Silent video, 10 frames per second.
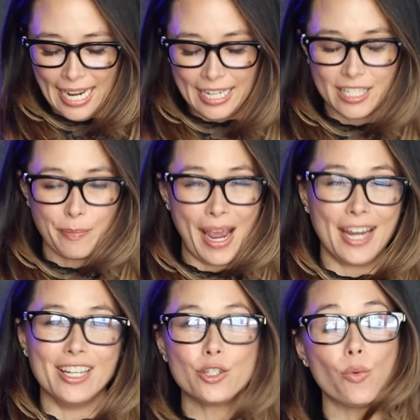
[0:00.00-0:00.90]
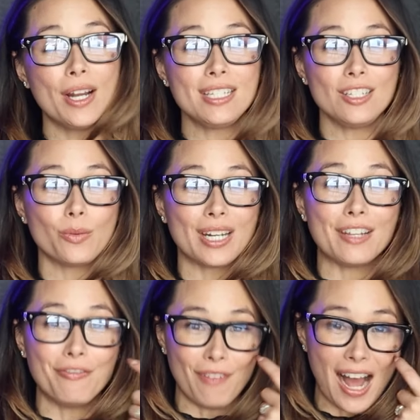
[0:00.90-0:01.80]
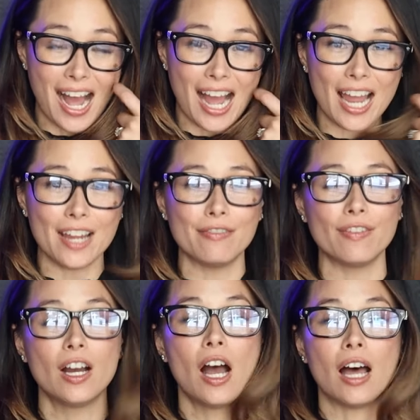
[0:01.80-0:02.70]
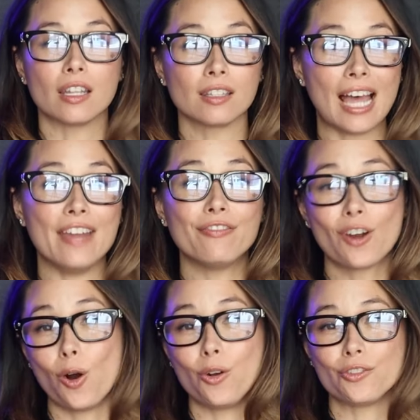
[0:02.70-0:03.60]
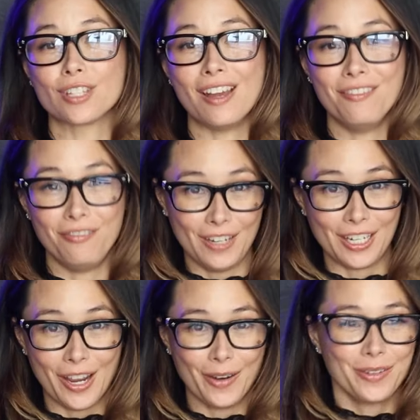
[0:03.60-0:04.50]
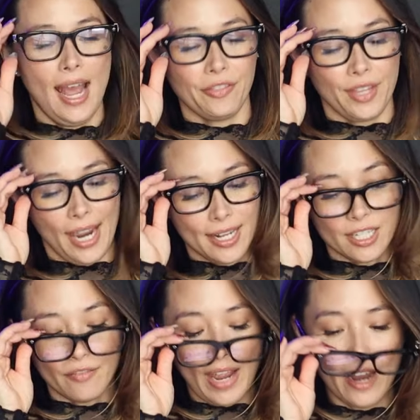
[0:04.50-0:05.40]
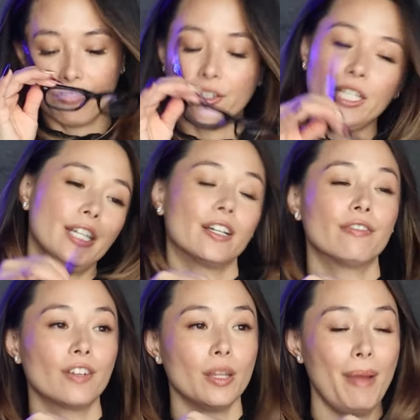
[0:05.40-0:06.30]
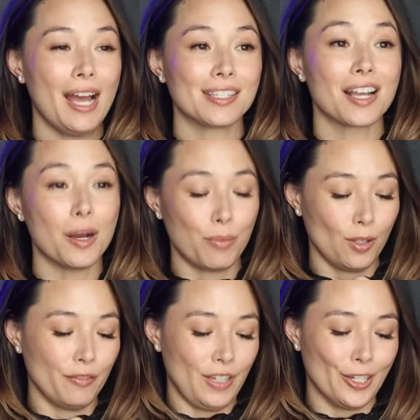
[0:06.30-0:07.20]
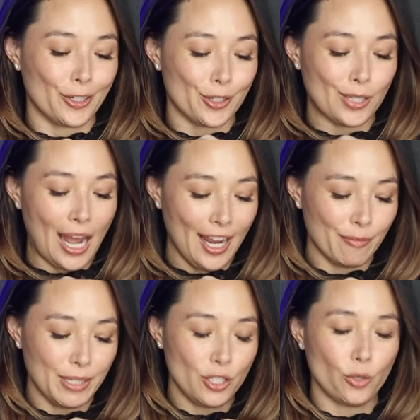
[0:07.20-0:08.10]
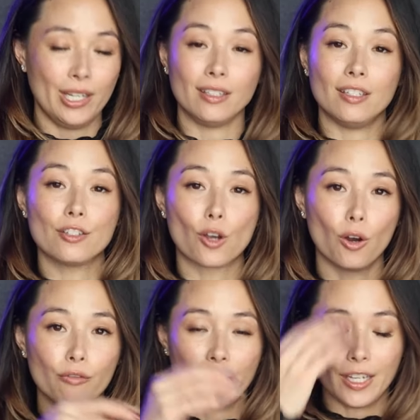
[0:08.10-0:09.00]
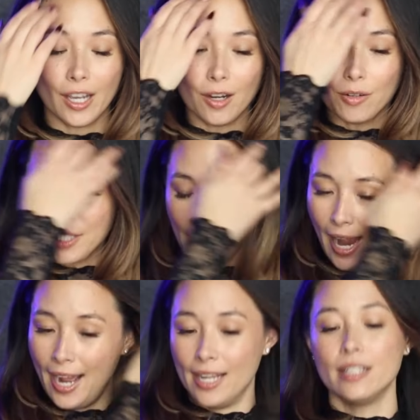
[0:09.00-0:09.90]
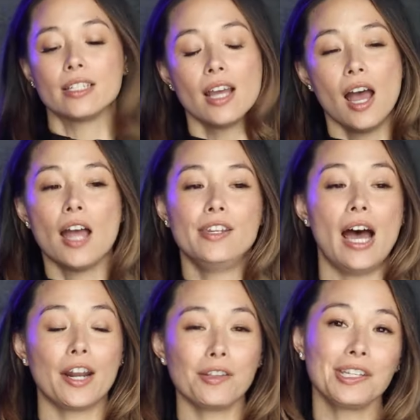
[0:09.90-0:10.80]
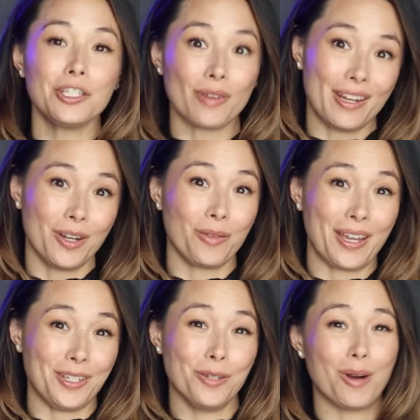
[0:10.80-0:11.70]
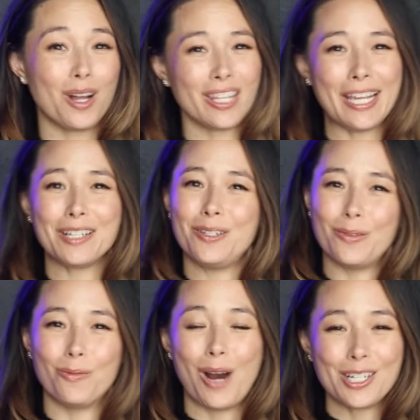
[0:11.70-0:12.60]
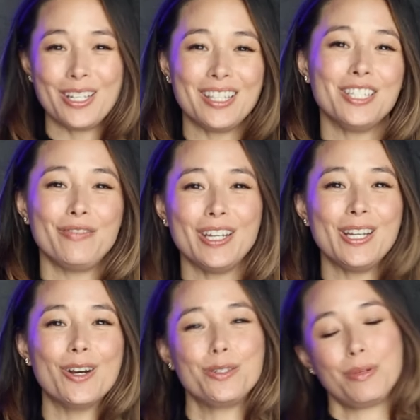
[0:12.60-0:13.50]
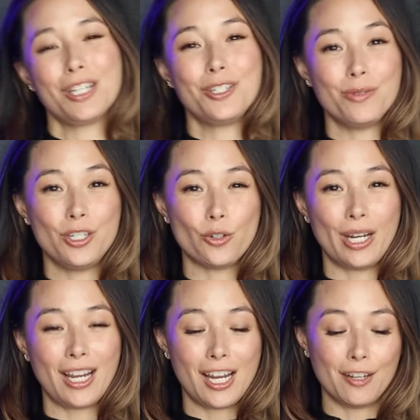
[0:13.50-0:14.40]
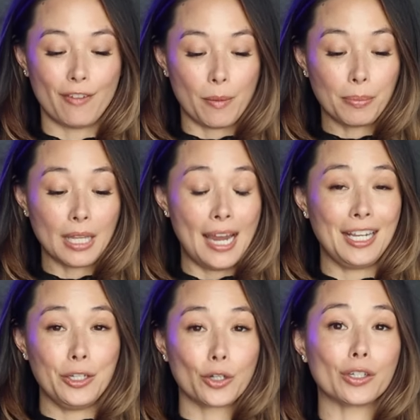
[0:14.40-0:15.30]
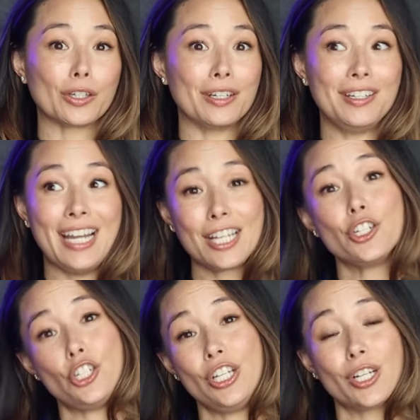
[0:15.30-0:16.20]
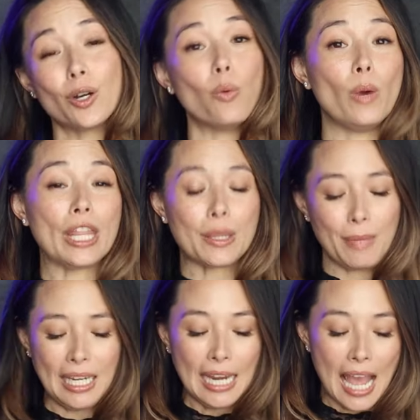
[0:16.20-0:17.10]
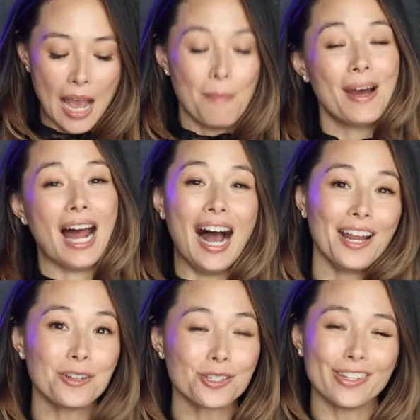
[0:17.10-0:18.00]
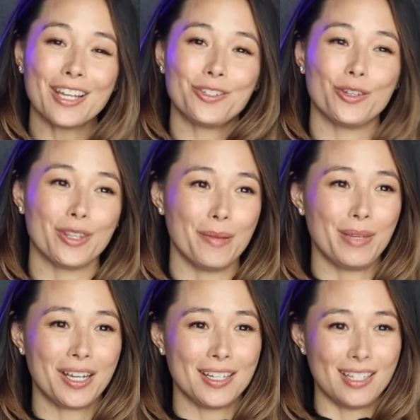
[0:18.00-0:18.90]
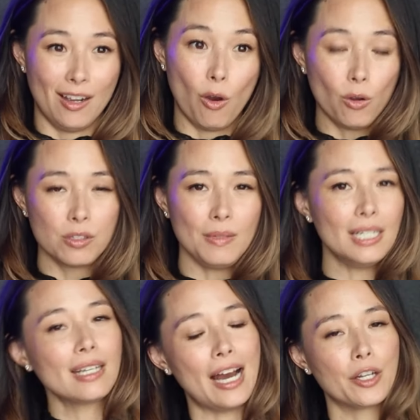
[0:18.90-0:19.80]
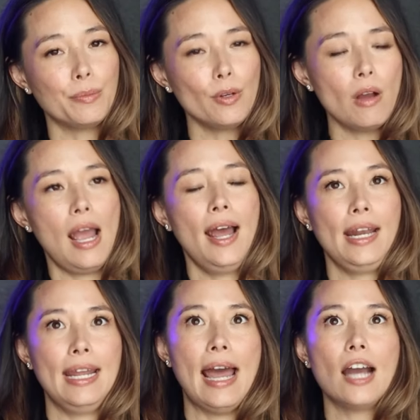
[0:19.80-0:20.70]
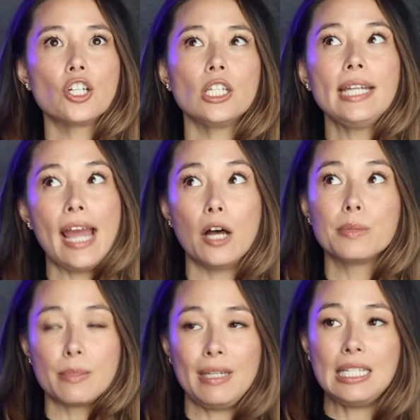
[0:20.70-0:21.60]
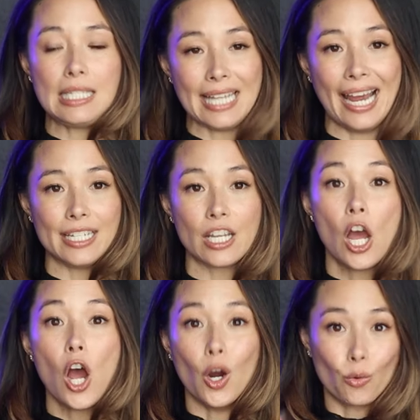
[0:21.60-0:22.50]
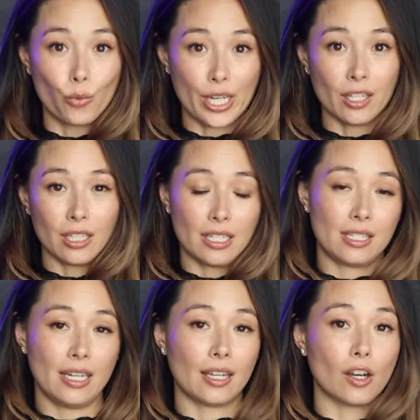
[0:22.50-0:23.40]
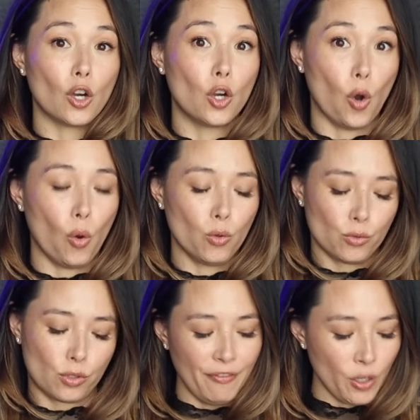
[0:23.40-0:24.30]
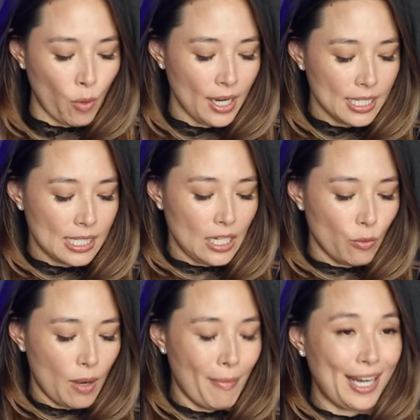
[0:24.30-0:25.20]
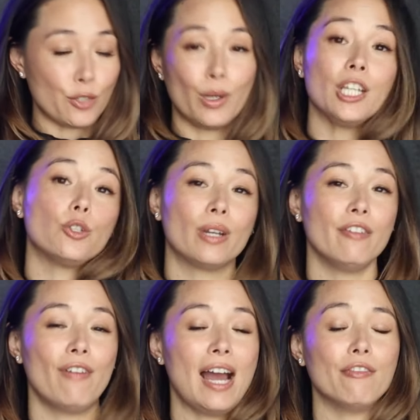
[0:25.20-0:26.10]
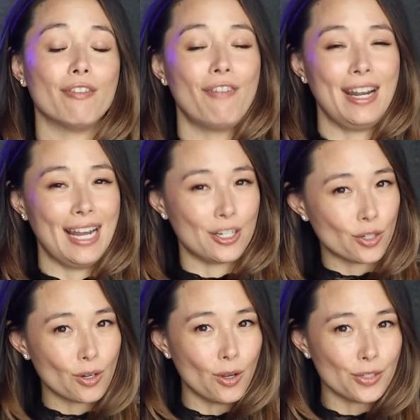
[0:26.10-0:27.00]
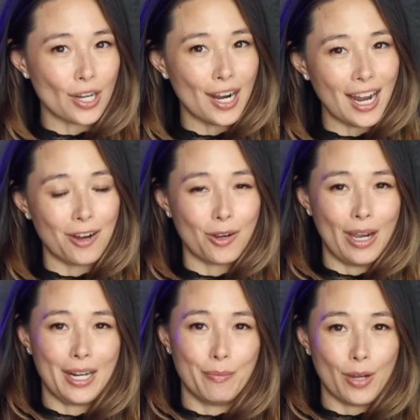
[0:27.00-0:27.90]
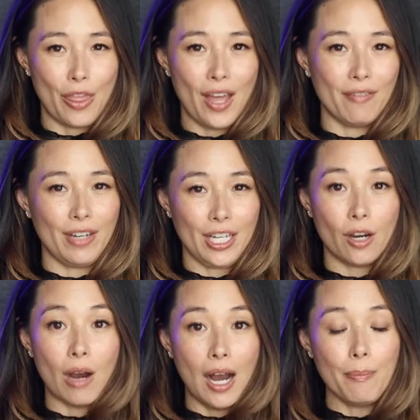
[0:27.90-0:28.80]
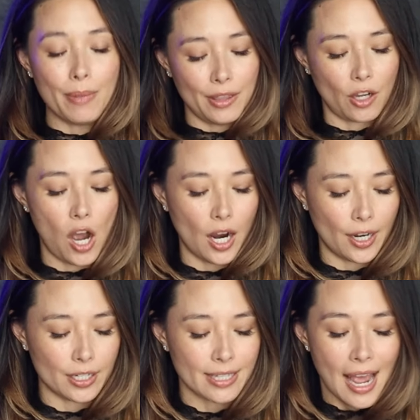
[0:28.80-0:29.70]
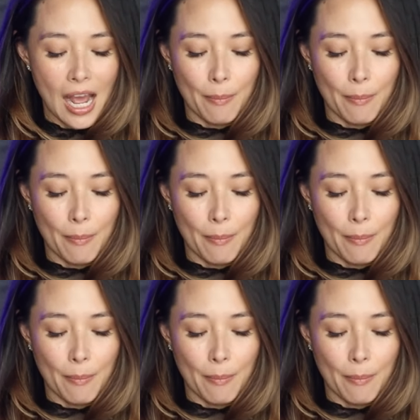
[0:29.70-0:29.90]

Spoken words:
It is my 2025 life goals video. At the end of every year for the past couple of years, I have been doing these goal videos, and not only do I know that you all like watching these videos because you enjoy kind of planning your next year with me, but I also like doing them because it holds me accountable and it actually helps me set realistic goals. If you want to see what my 2025 financial goals are, I'll go ahead and put that video up in the cards.